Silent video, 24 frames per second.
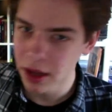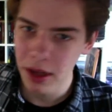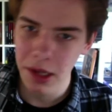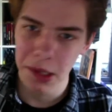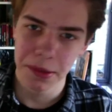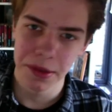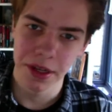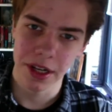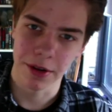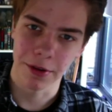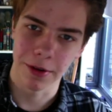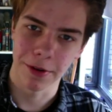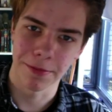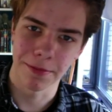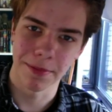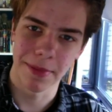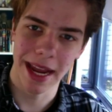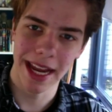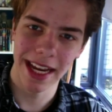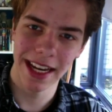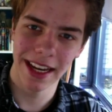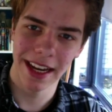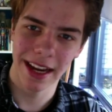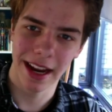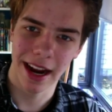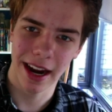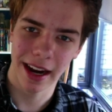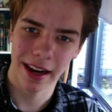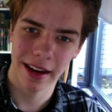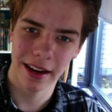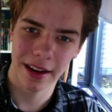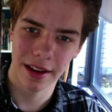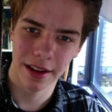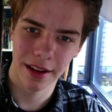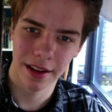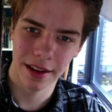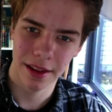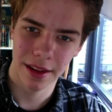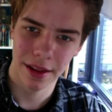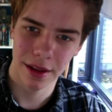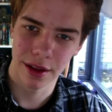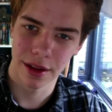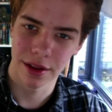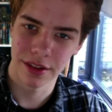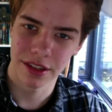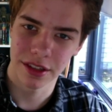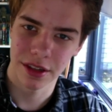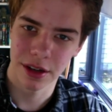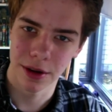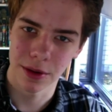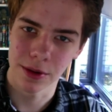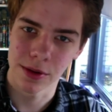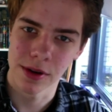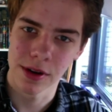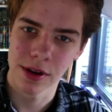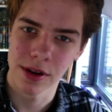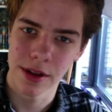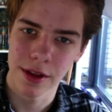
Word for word: Here with Maniac. So